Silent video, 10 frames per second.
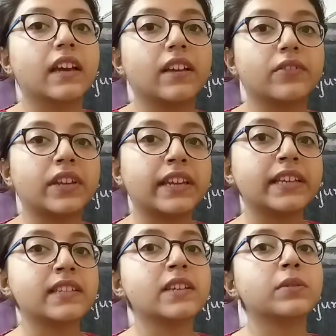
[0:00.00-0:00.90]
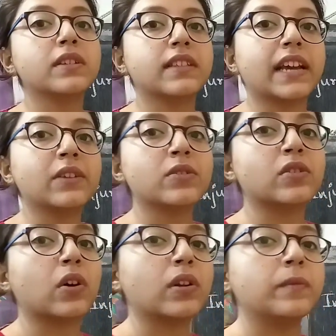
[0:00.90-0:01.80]
released into the
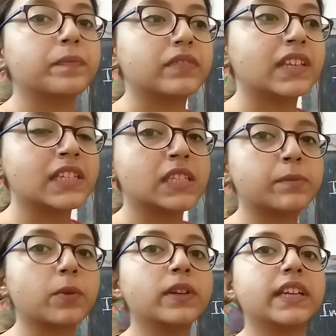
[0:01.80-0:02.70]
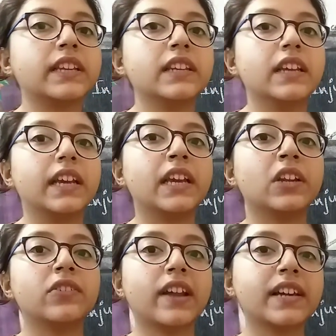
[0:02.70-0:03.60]
cytosol, this protein
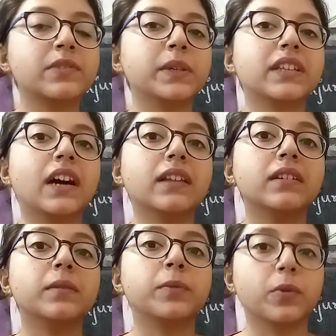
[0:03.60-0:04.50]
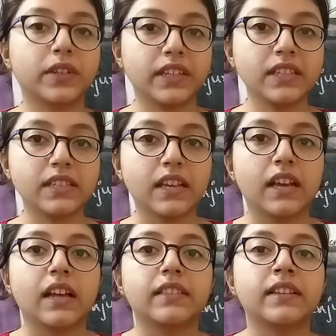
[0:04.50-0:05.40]
interacts with other proteins.
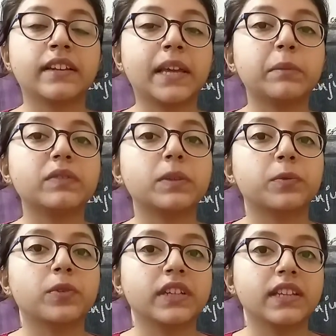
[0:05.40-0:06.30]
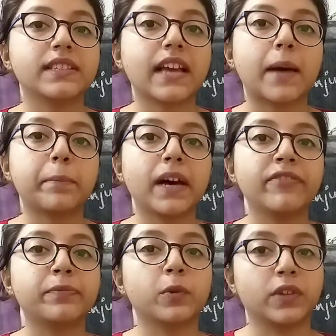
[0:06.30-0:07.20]
The name of the protein is
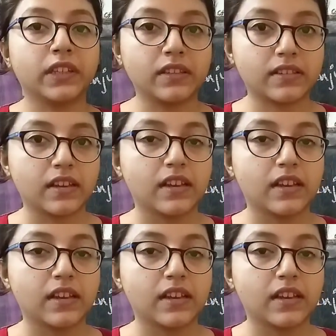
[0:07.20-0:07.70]
APAF proteins.